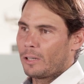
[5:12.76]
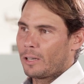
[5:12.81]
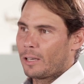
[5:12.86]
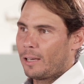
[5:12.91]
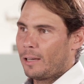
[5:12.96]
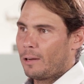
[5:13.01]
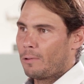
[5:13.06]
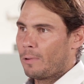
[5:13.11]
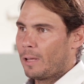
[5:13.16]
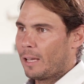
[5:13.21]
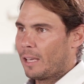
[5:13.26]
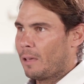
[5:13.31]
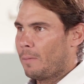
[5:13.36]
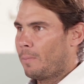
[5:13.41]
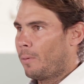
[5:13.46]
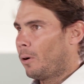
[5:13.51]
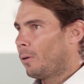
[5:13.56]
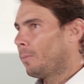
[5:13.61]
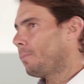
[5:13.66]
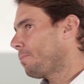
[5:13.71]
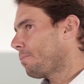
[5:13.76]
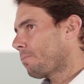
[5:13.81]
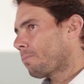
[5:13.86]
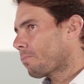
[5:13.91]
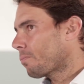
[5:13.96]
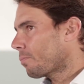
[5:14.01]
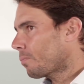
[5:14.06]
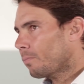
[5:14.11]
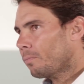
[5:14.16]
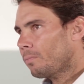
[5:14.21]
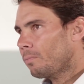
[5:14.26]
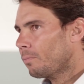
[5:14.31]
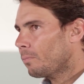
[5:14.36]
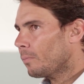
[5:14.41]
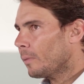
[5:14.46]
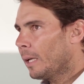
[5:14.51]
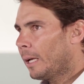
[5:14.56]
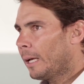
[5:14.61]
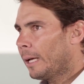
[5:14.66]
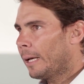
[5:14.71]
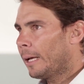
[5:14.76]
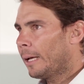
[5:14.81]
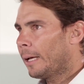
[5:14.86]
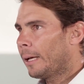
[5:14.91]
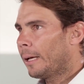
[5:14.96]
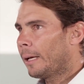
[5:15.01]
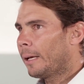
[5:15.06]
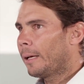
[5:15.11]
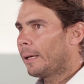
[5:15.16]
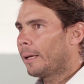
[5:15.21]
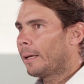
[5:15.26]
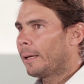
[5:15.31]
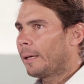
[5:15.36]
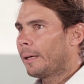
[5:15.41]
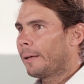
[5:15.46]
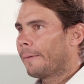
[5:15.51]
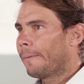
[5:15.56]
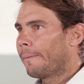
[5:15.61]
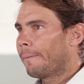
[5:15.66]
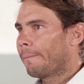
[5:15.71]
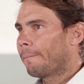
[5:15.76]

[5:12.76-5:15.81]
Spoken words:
a little bit, but I think I've had